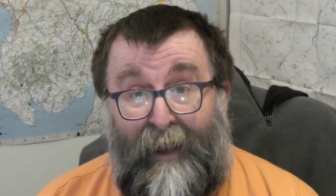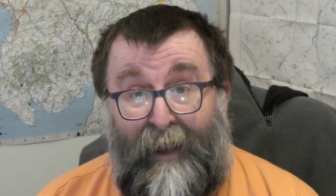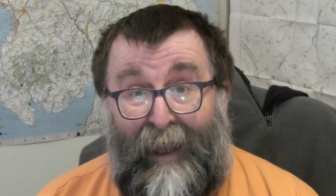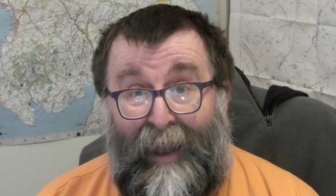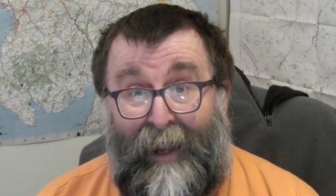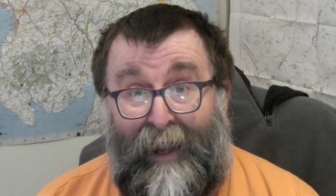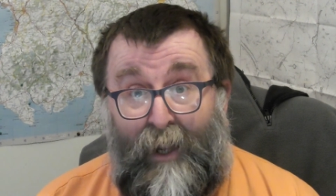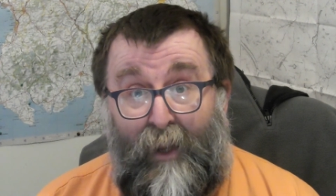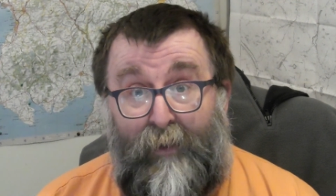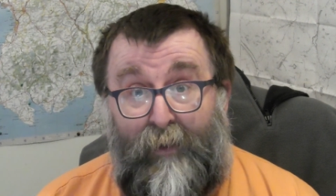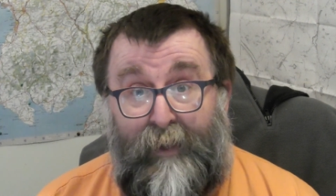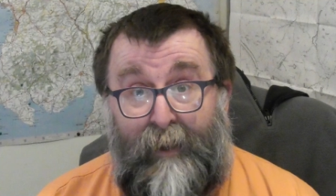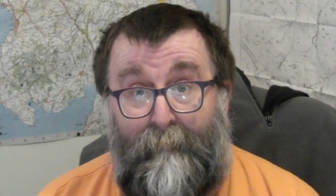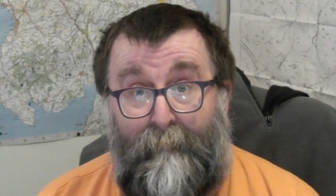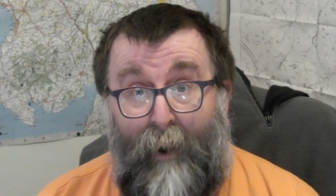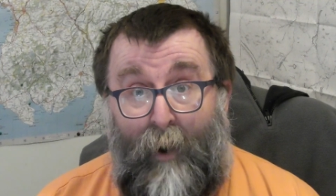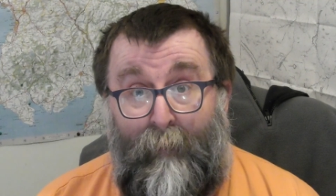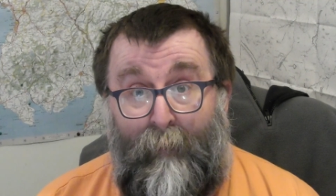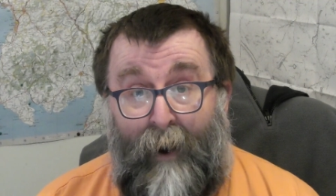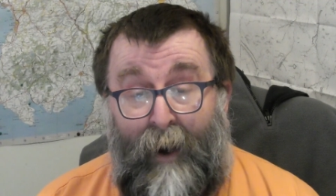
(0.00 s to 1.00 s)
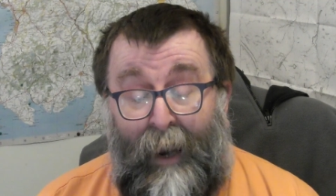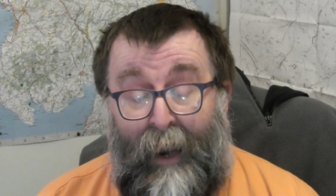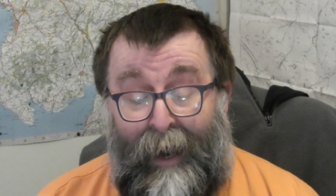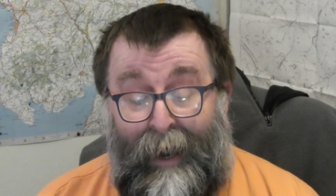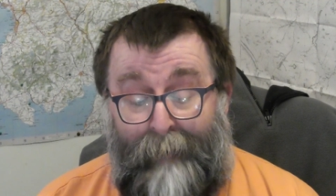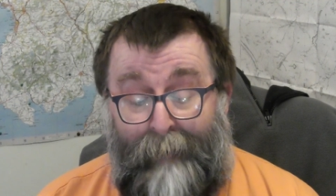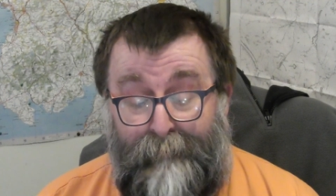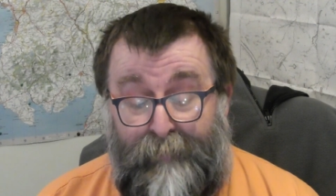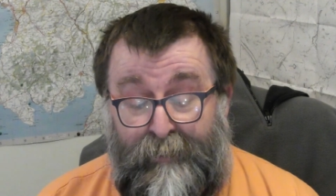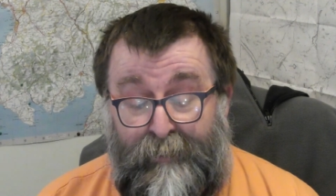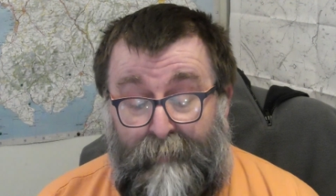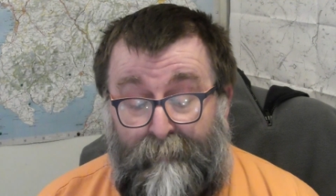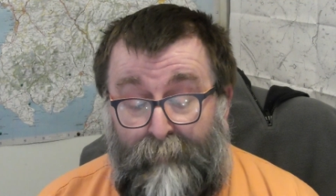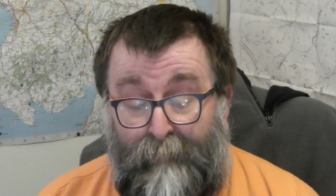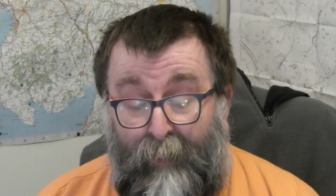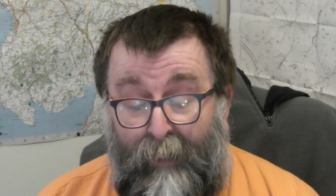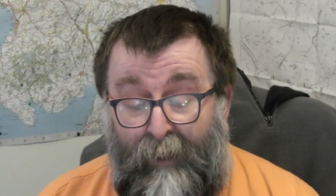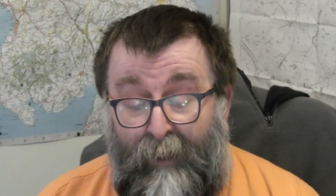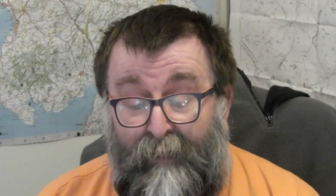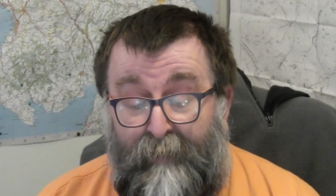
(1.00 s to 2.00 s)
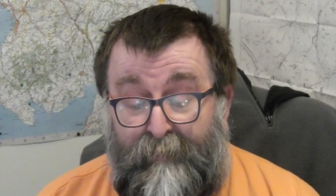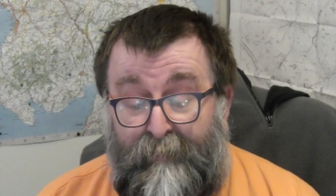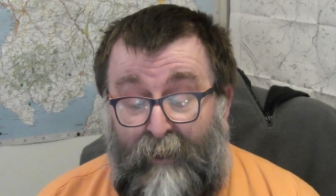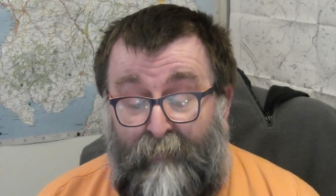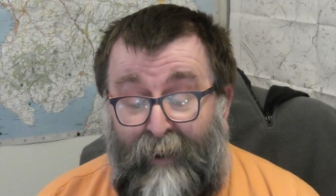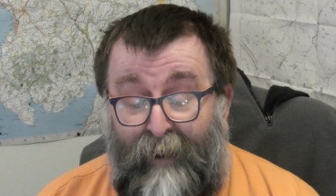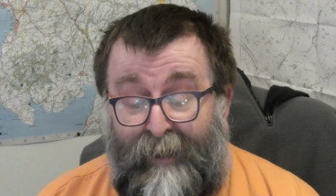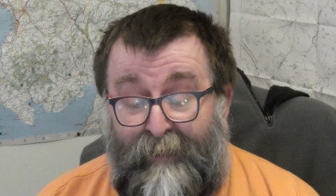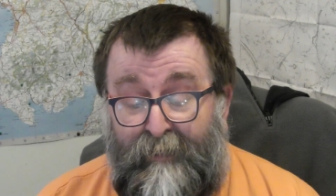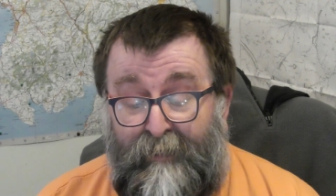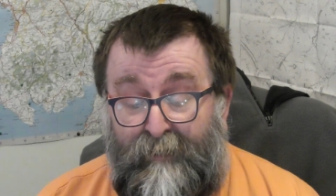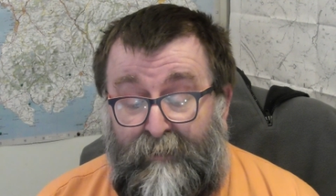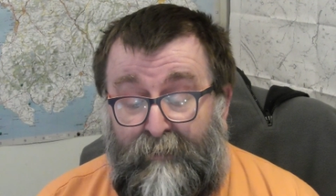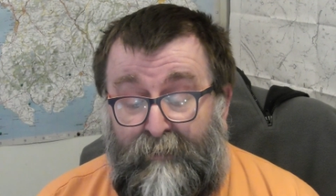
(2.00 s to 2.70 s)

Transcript: including mobile apps, directed